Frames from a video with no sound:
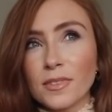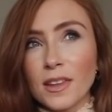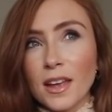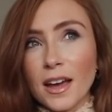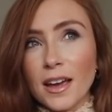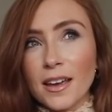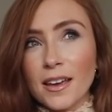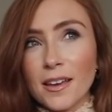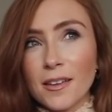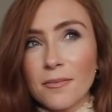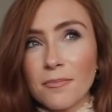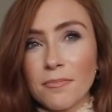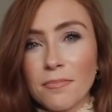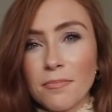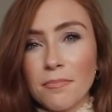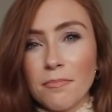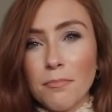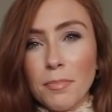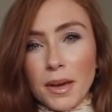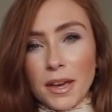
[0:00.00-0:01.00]
like
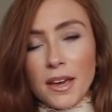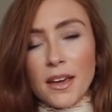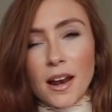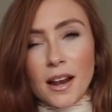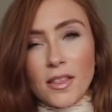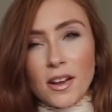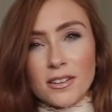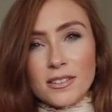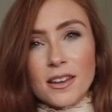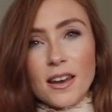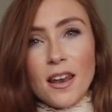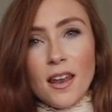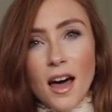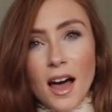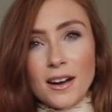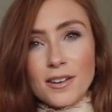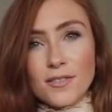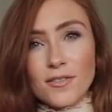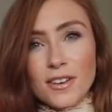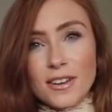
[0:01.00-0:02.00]
big. Like, there's a
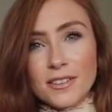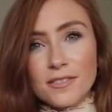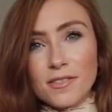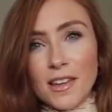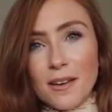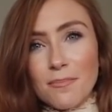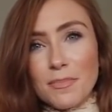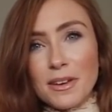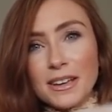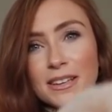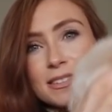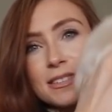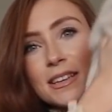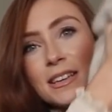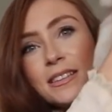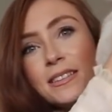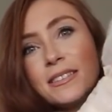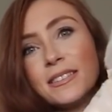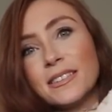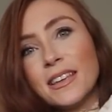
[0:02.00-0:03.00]
lot of it, if that makes
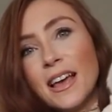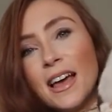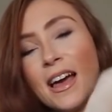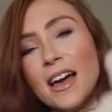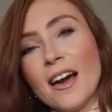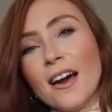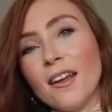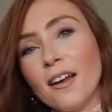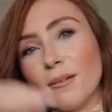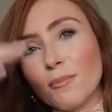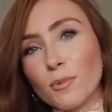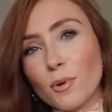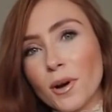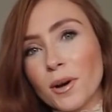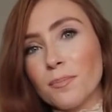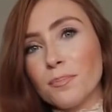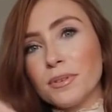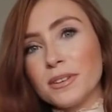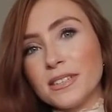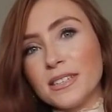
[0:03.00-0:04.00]
sense. And I'm
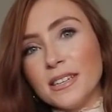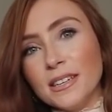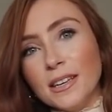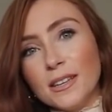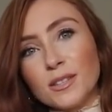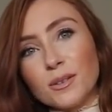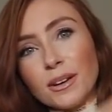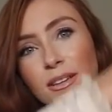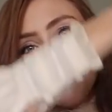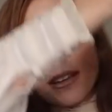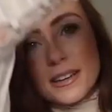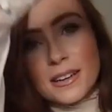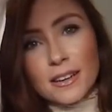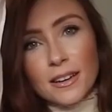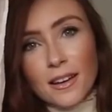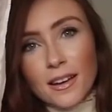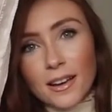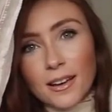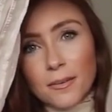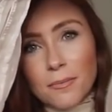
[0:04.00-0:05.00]
quite petite, so I think
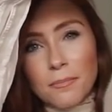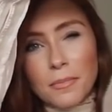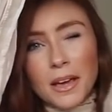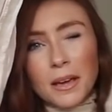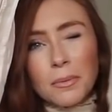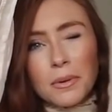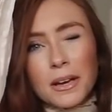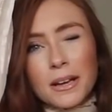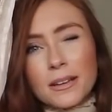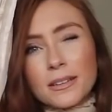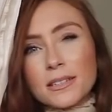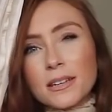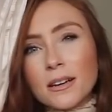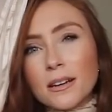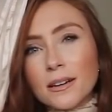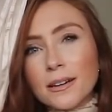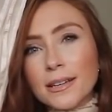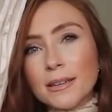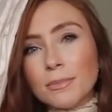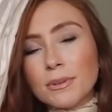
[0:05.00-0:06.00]
it like maybe a
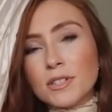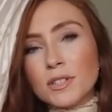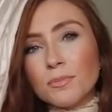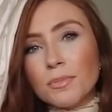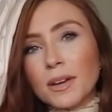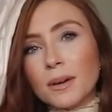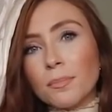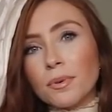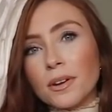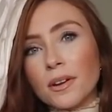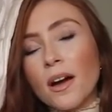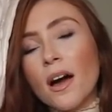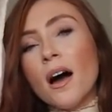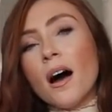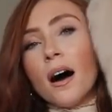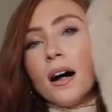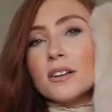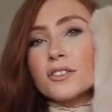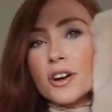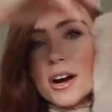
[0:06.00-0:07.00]
tiny bit too big, but
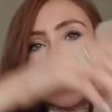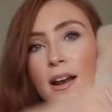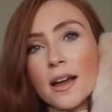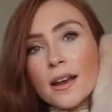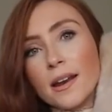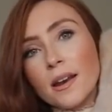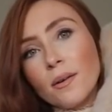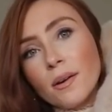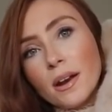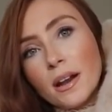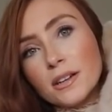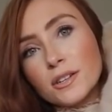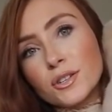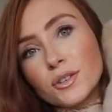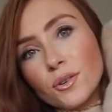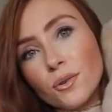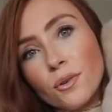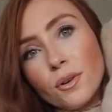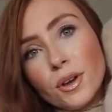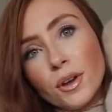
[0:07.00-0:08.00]
I'll try it on anyway and I'll
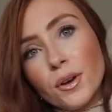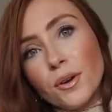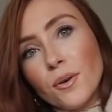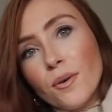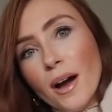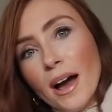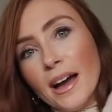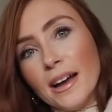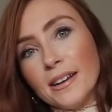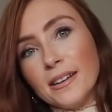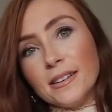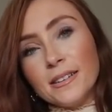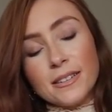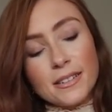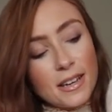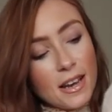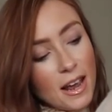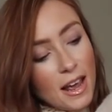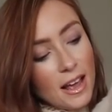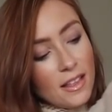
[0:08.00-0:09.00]
show you.
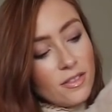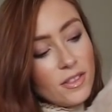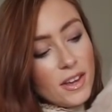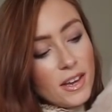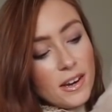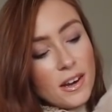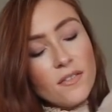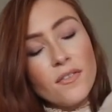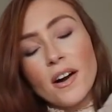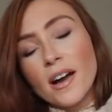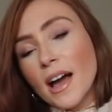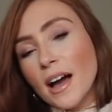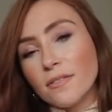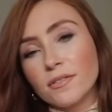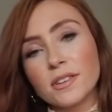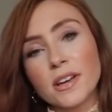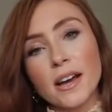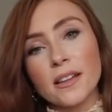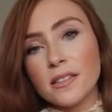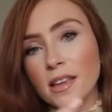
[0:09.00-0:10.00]
And then if I
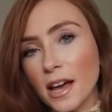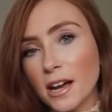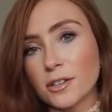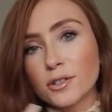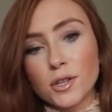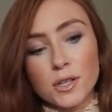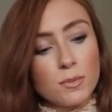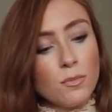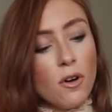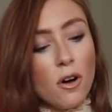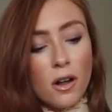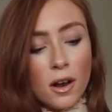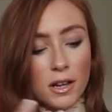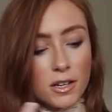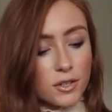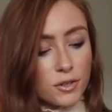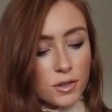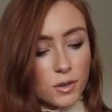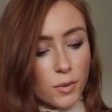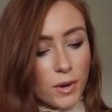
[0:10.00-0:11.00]
have to get the extra small,
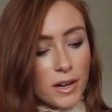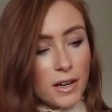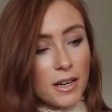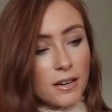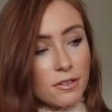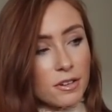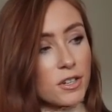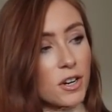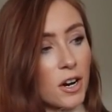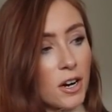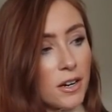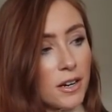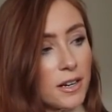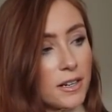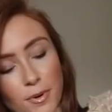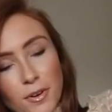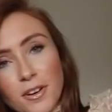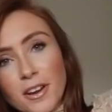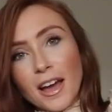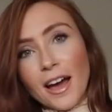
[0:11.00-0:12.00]
I'll just quickly return it.
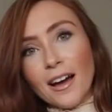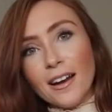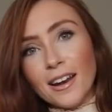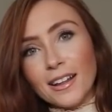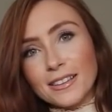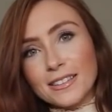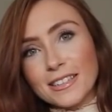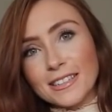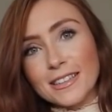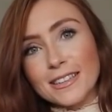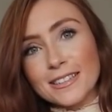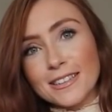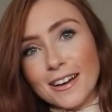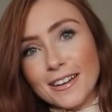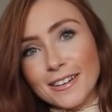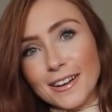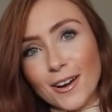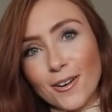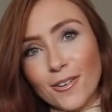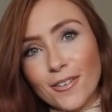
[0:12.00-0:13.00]
But yeah, let's see this
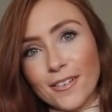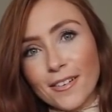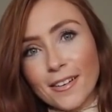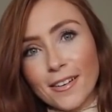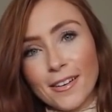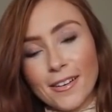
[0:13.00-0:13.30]
on now.